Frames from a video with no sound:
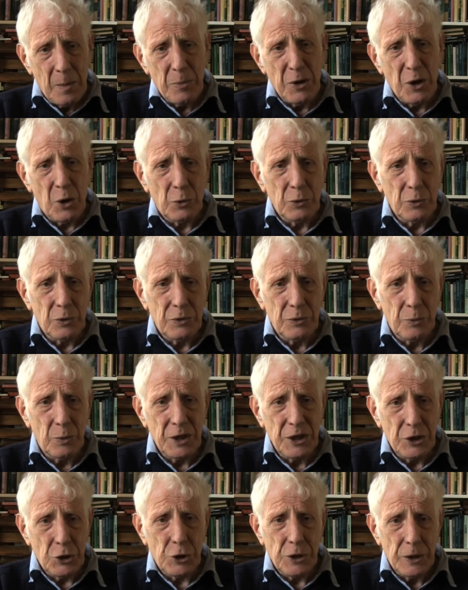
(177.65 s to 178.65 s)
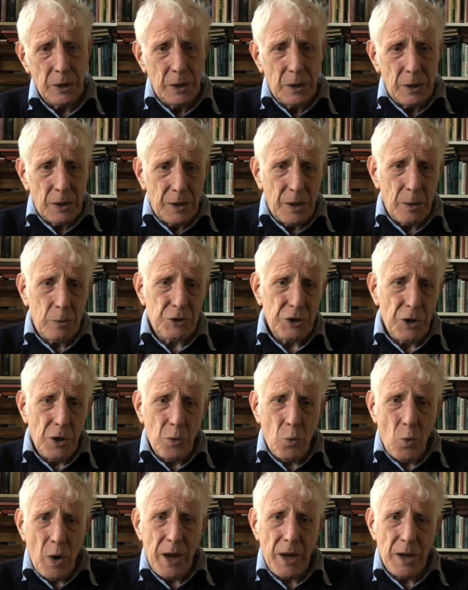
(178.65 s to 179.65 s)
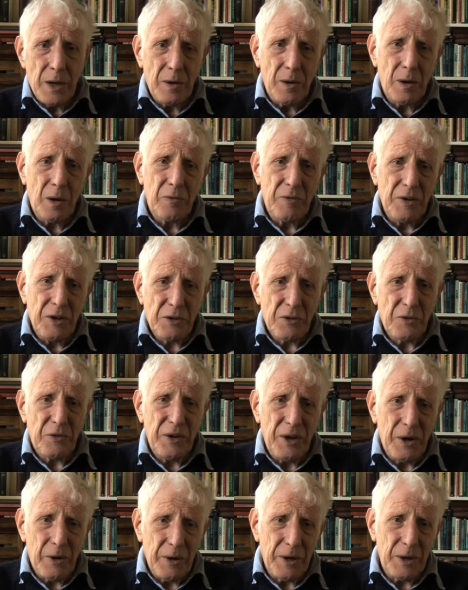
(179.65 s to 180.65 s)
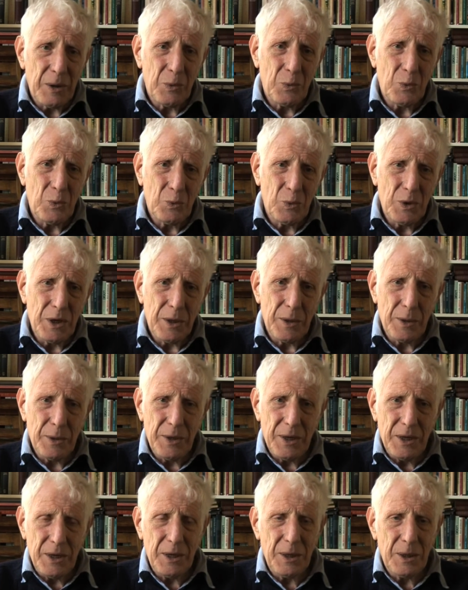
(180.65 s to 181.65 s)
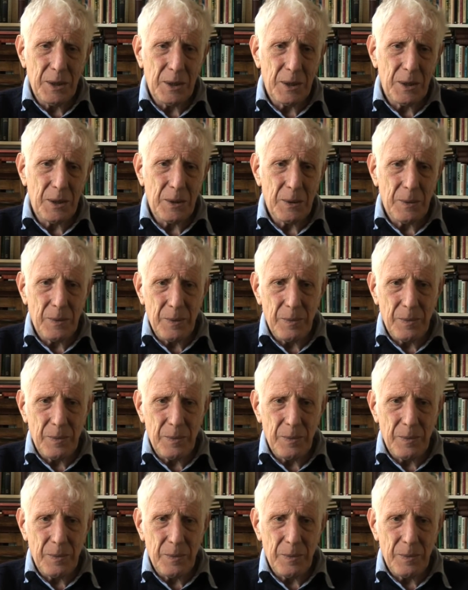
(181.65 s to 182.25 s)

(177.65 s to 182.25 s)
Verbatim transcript: beyond which there was no way of interfering with the, uh,